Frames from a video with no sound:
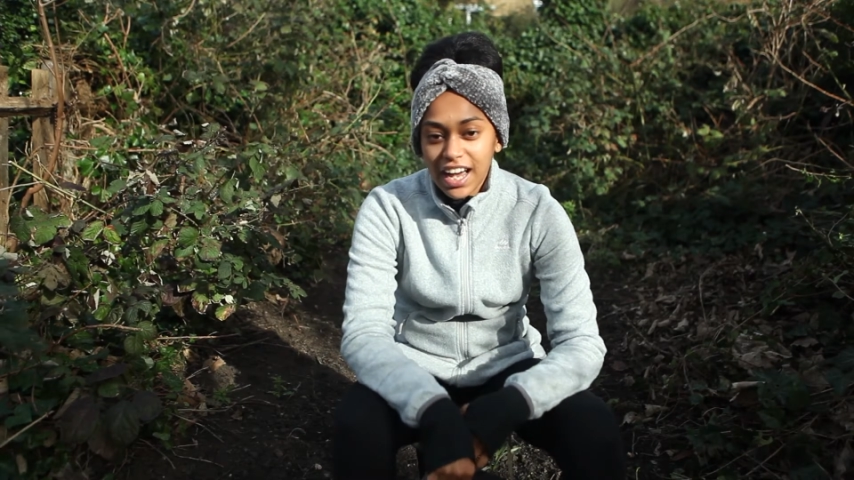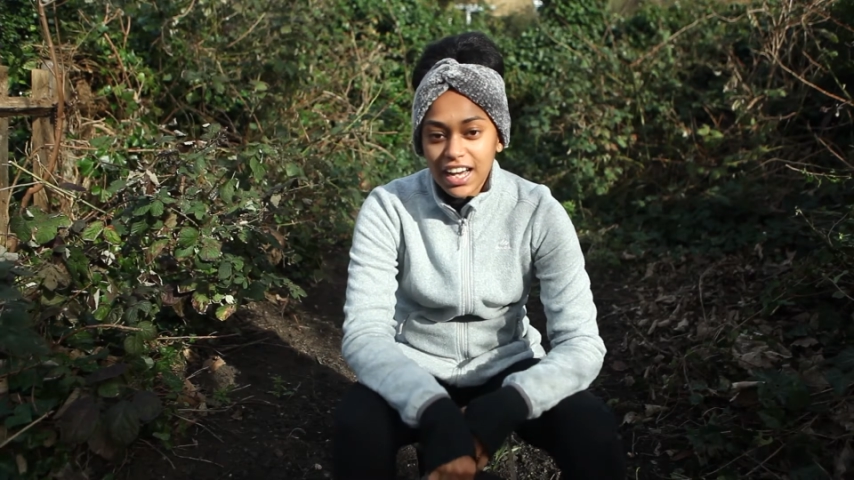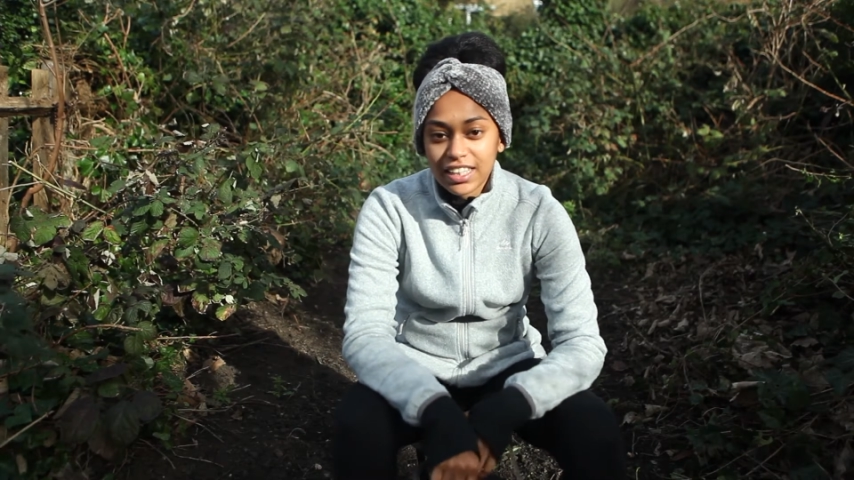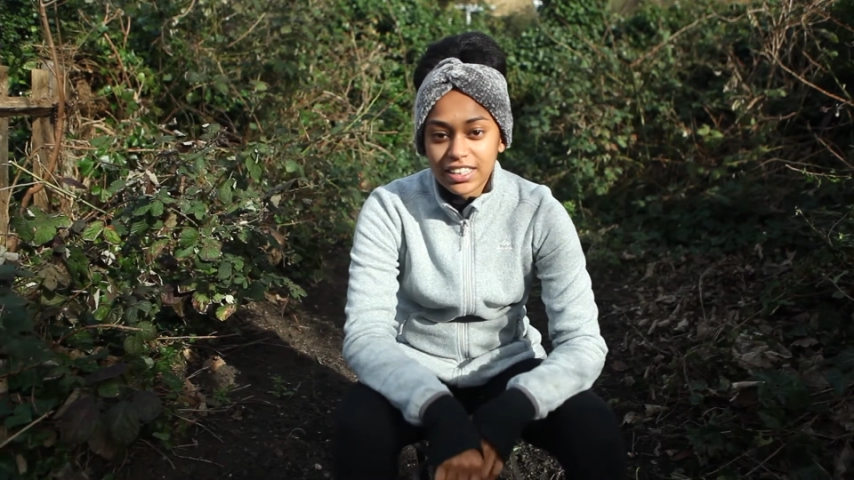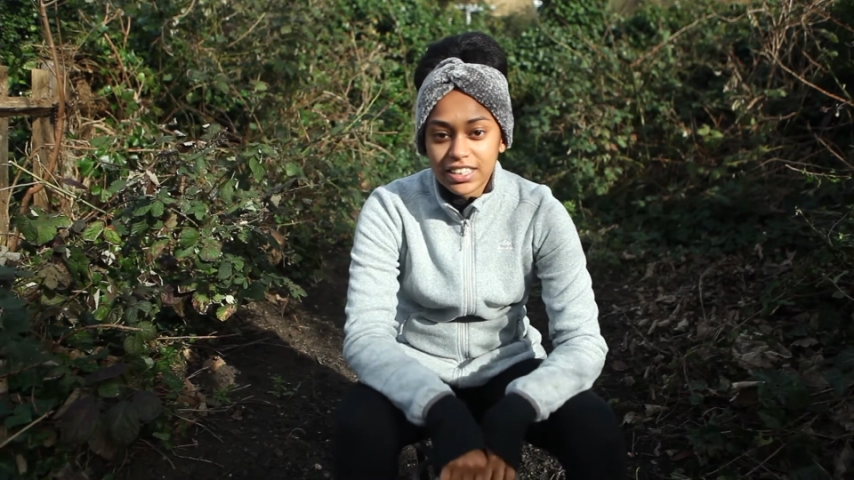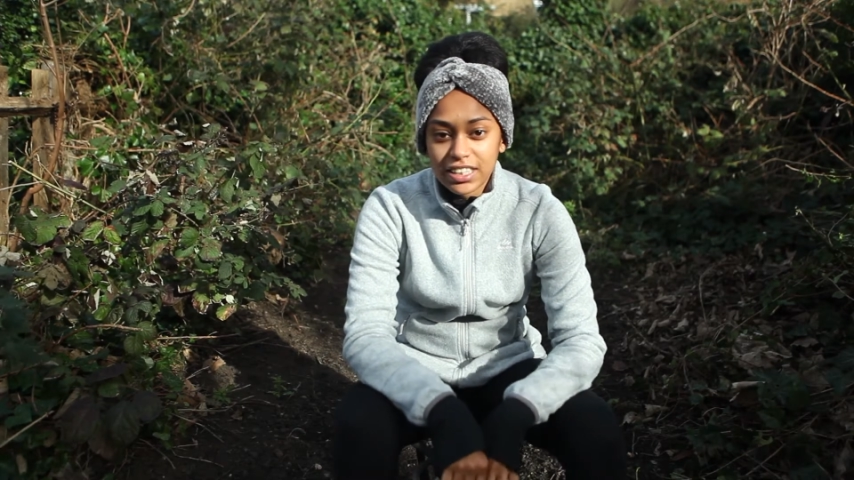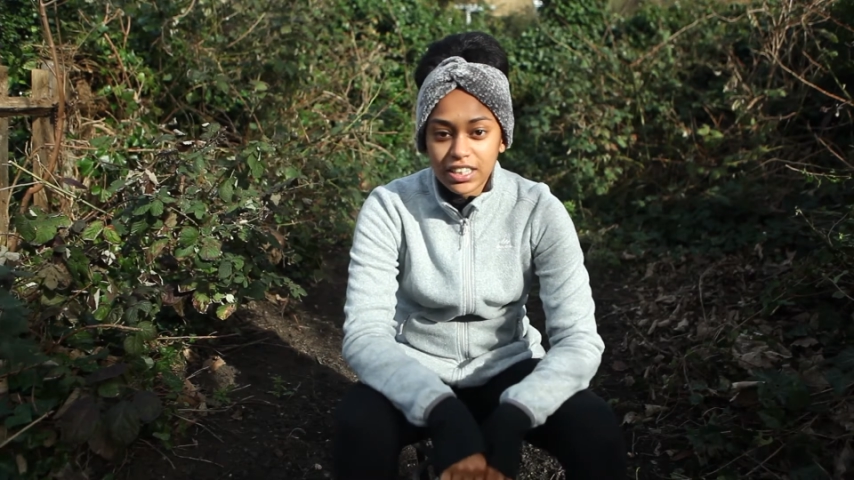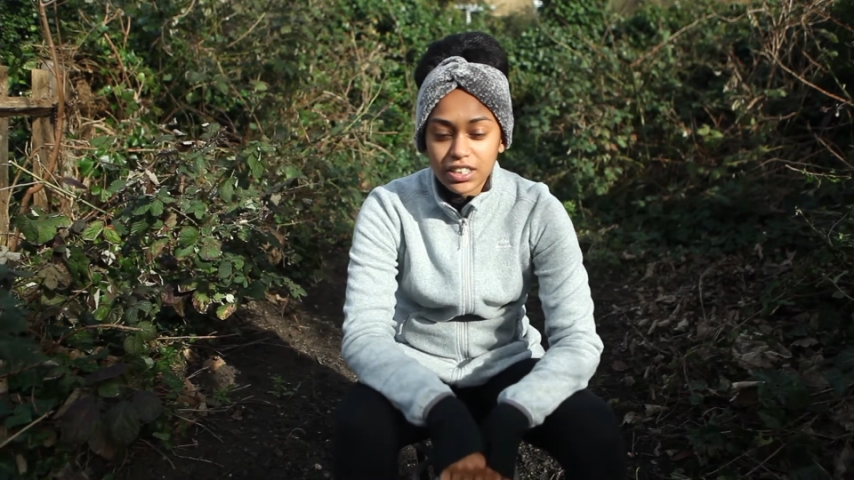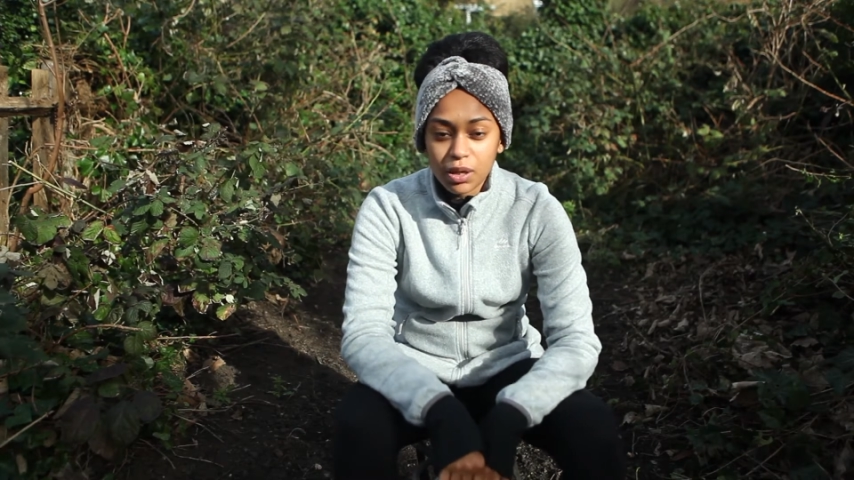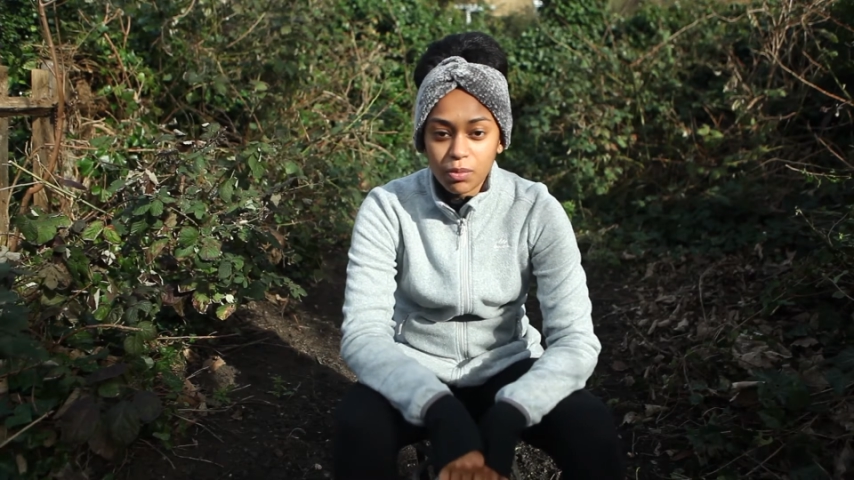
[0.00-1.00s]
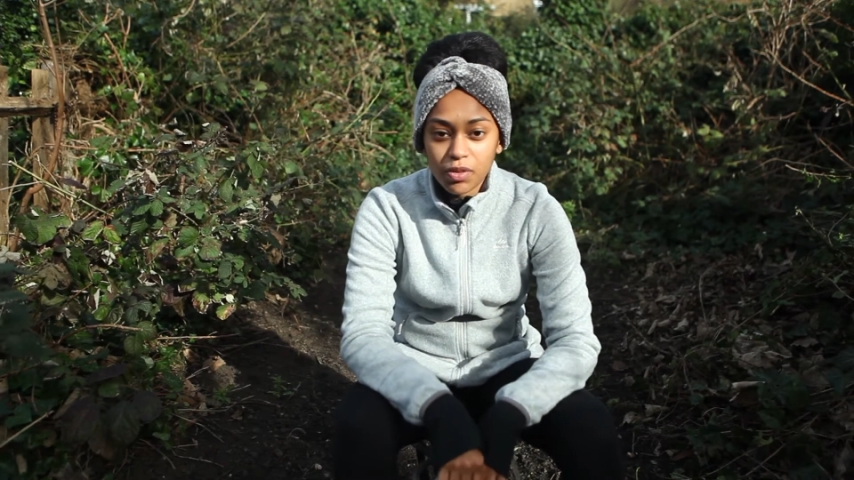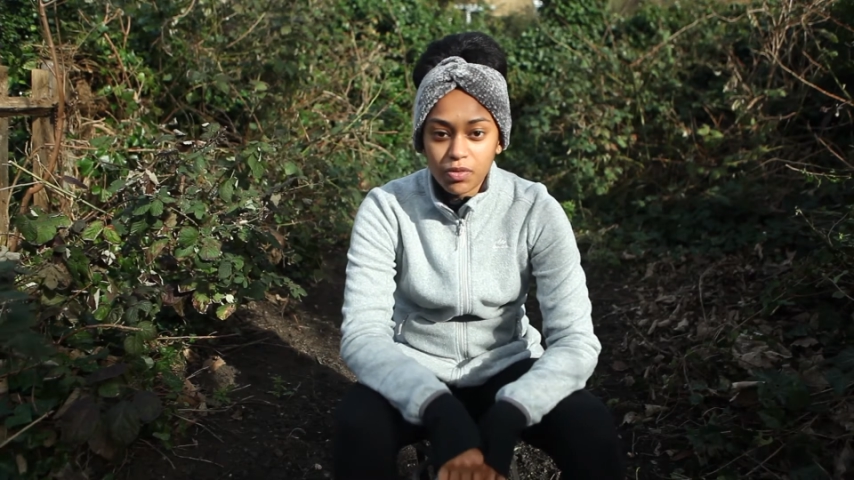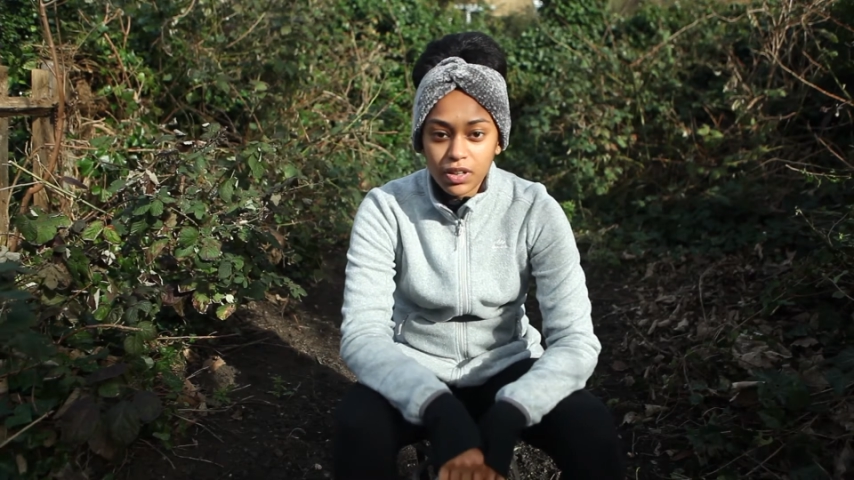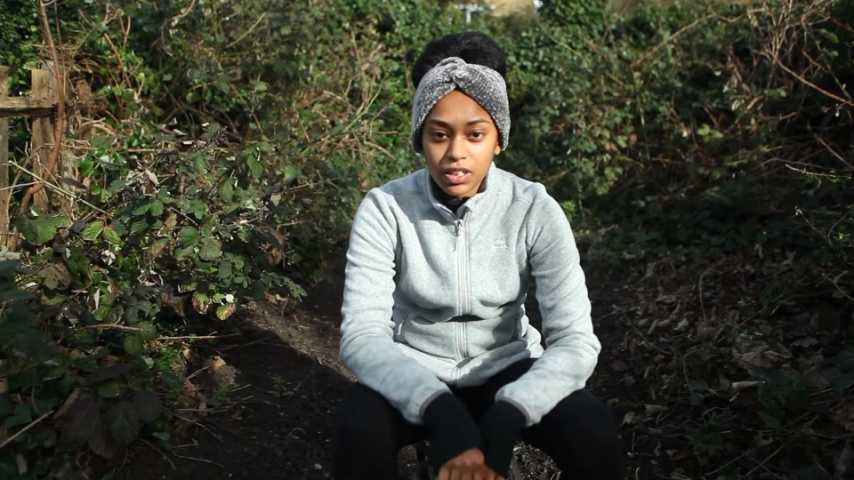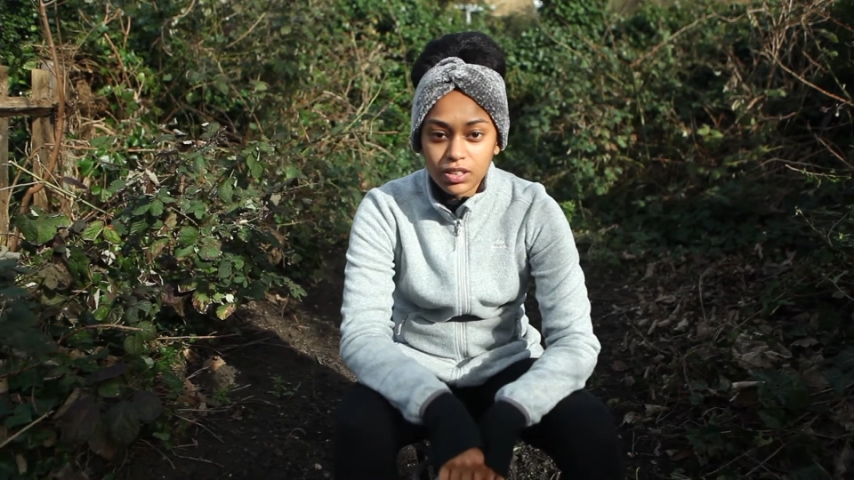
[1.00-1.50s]
and seeing some of the
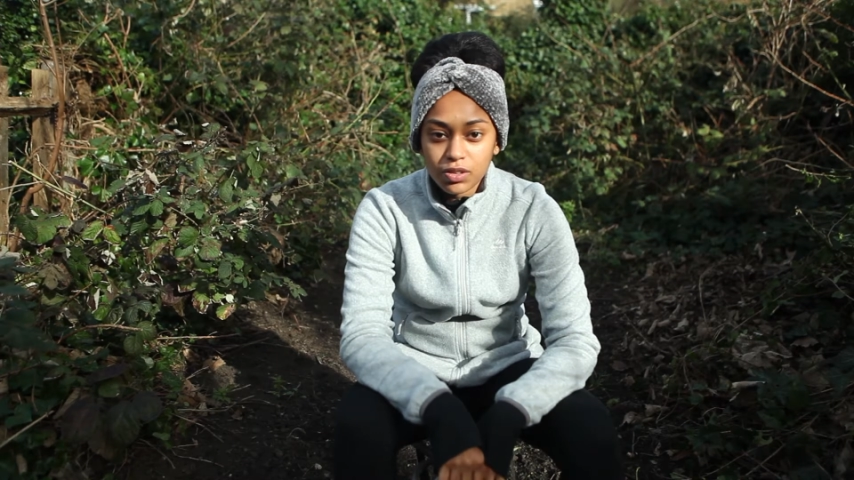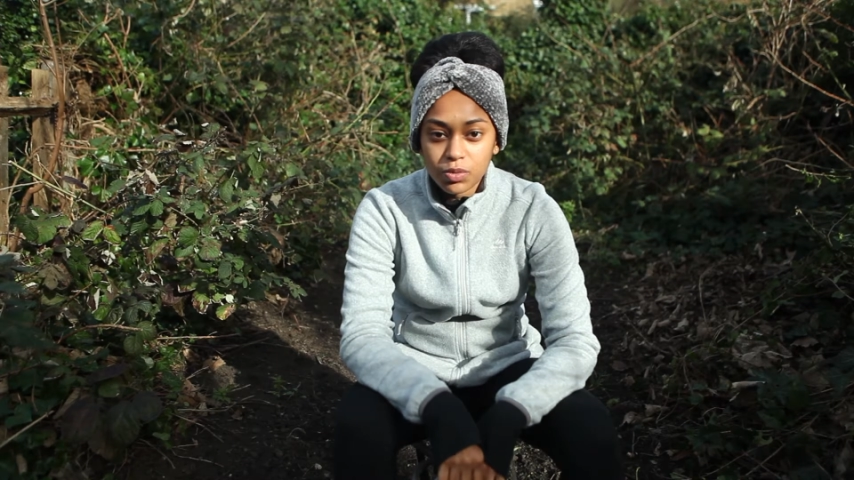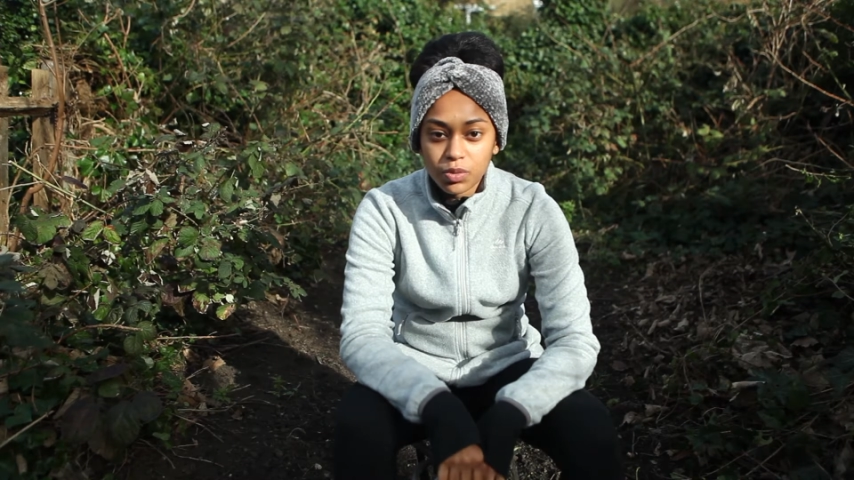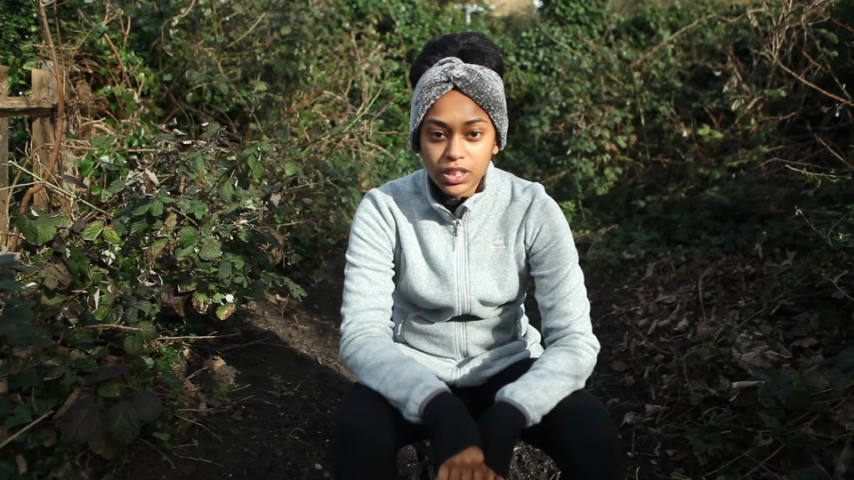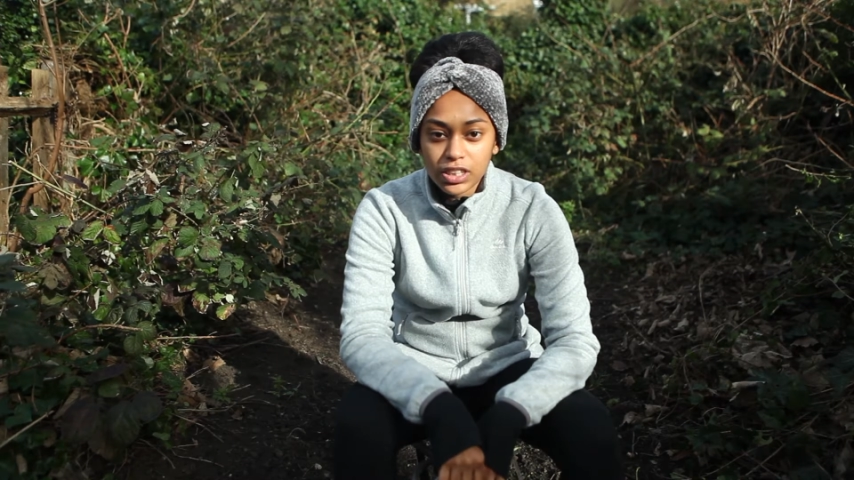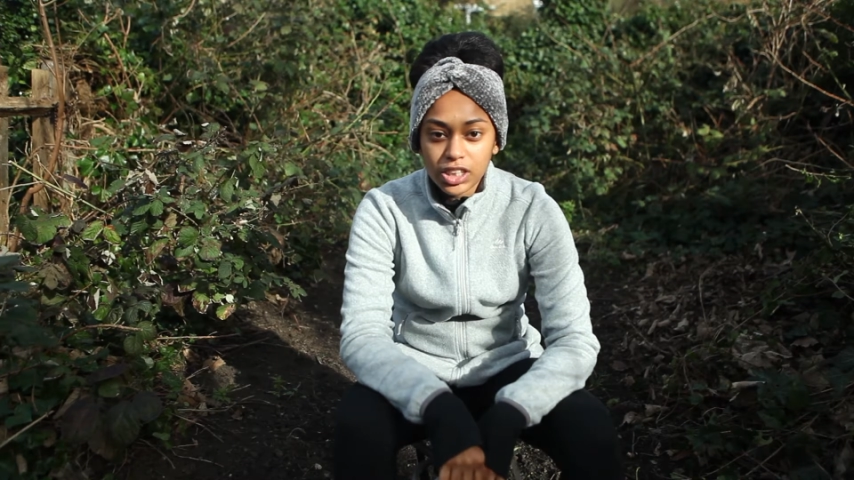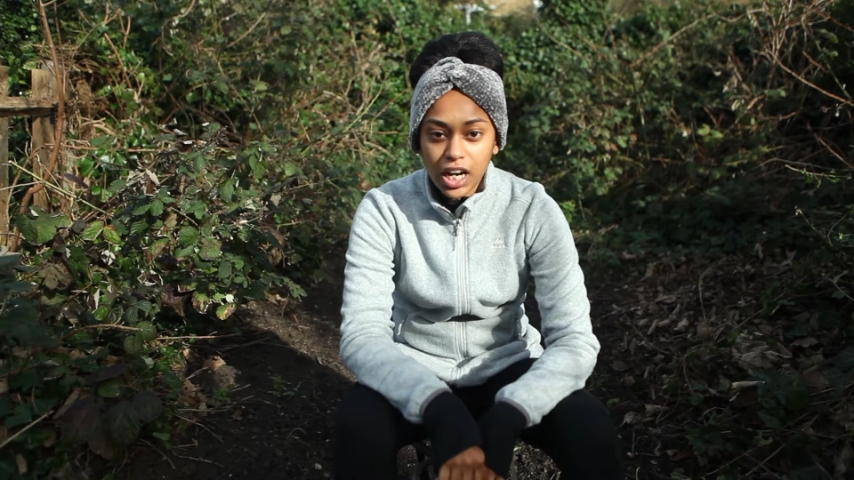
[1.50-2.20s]
things of which